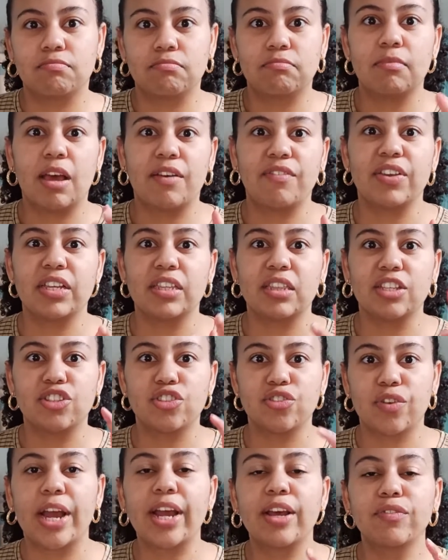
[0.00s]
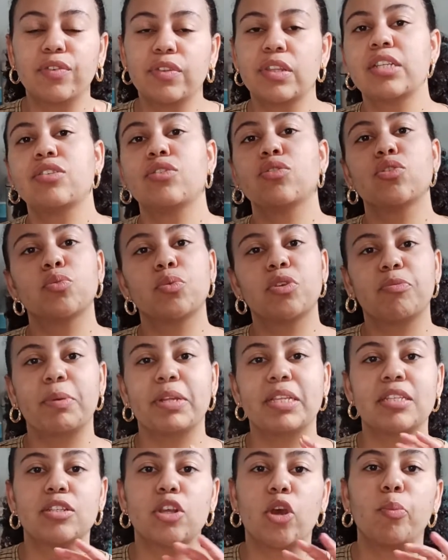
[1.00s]
I think the strength for the sauce would have
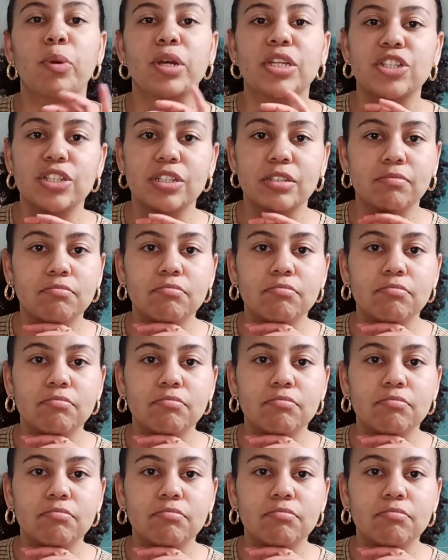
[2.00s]
been so much